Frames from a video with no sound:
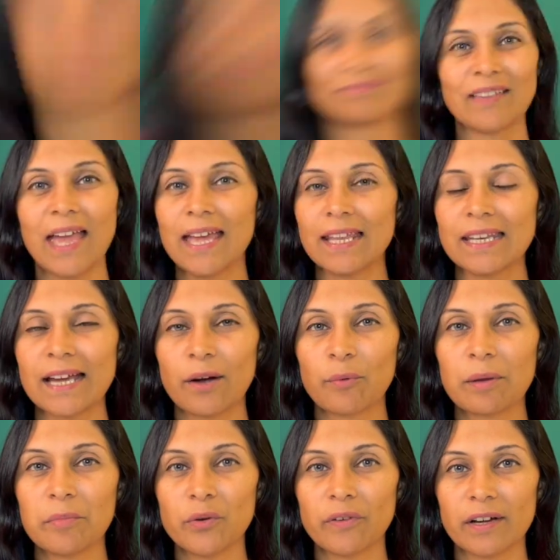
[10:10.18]
And now we
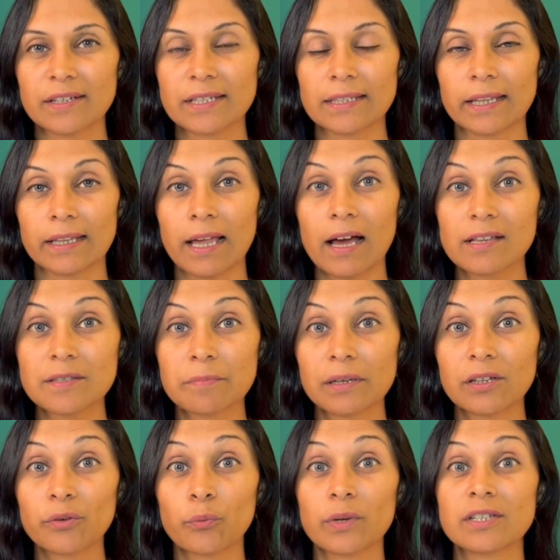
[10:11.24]
move on to the last
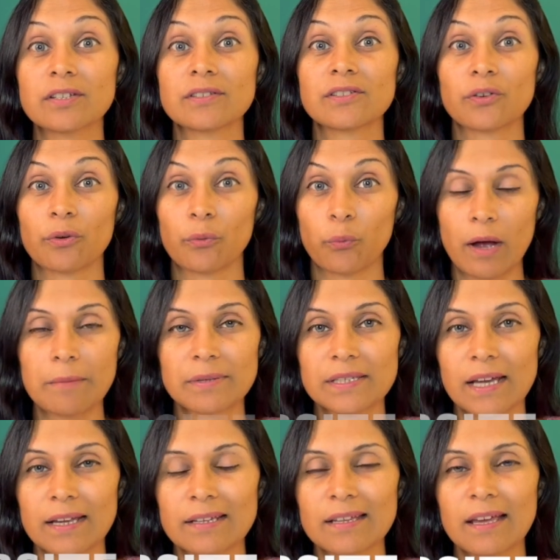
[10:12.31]
pillar, which is your
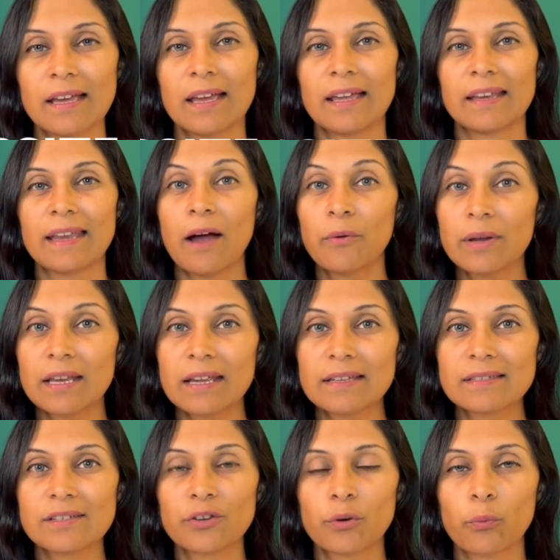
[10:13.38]
website.
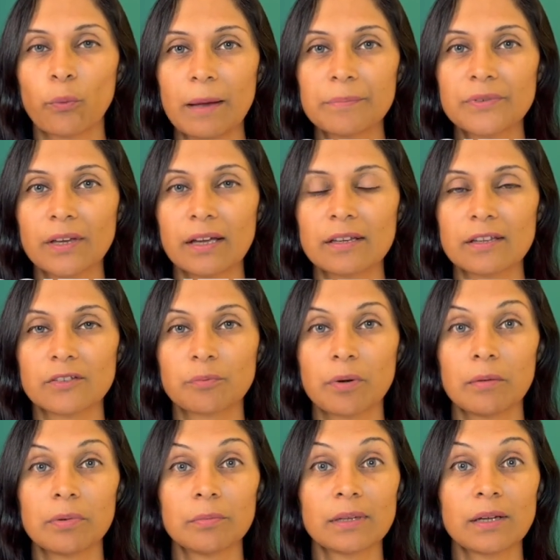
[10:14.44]
Nowadays, your website is
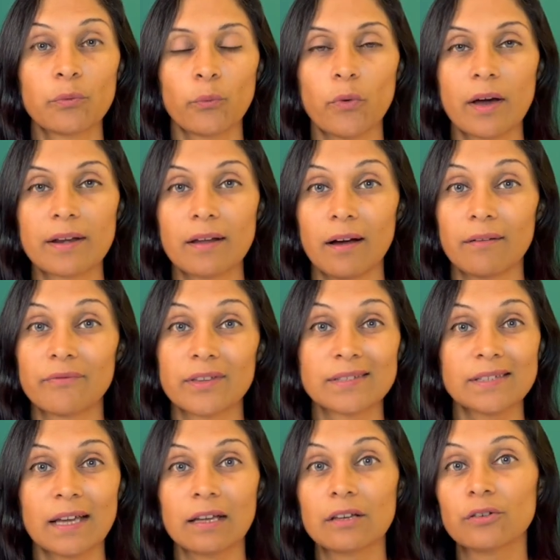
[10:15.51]
probably one of the
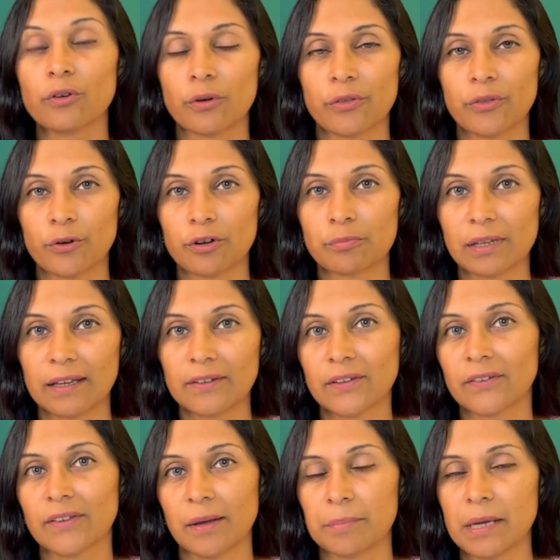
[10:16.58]
second or third
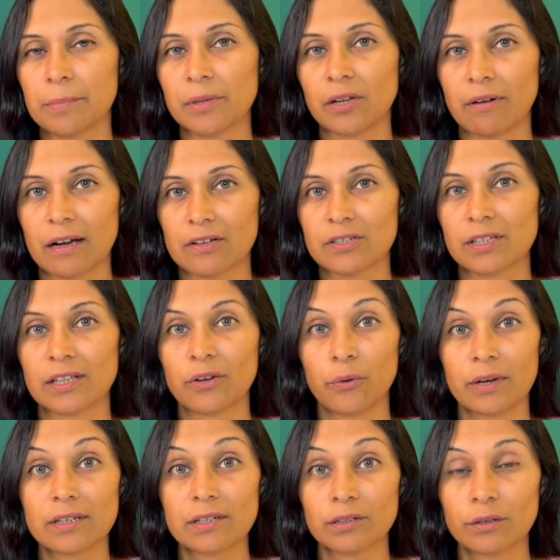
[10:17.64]
places that people are actually
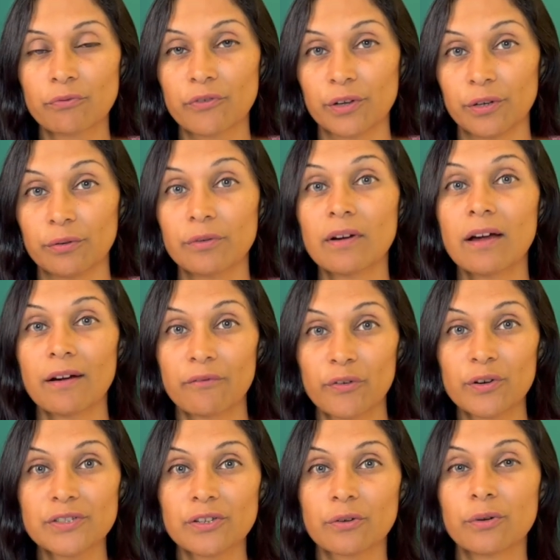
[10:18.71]
going to look for you.
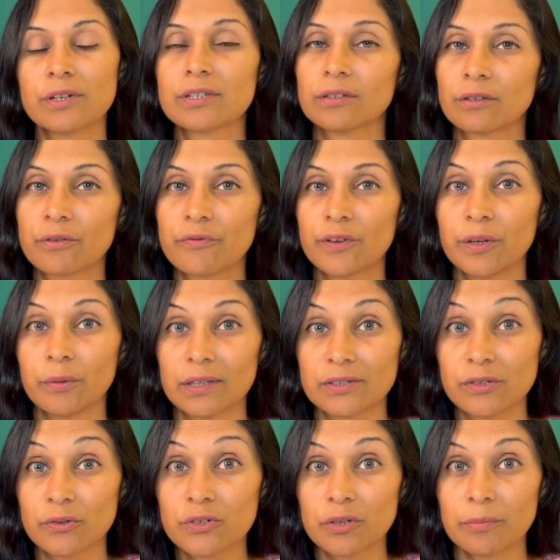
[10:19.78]
First, they're going to look for you on
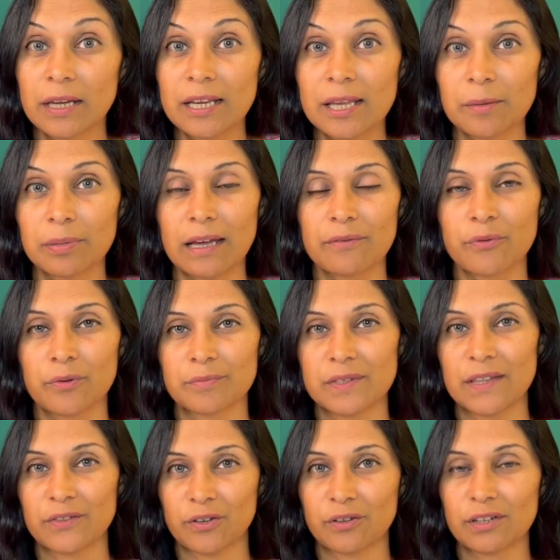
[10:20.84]
social media platforms,
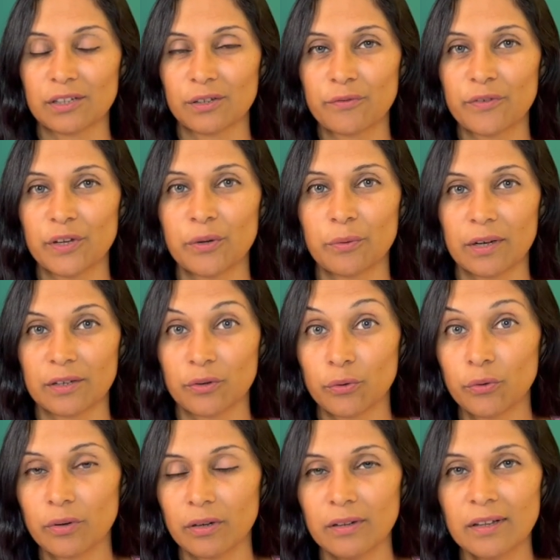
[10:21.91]
and they're going to look for you on
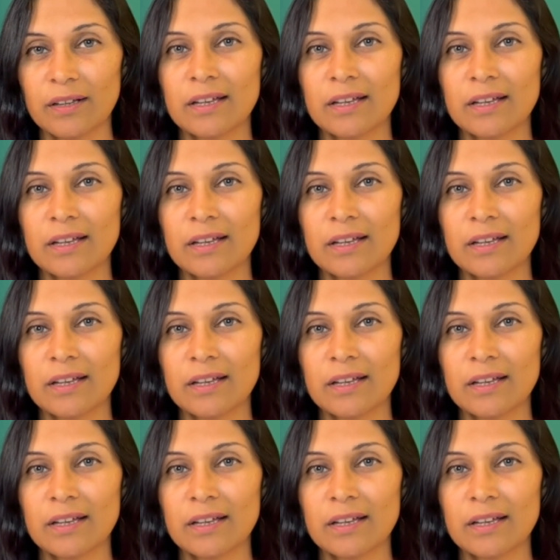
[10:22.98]
Google.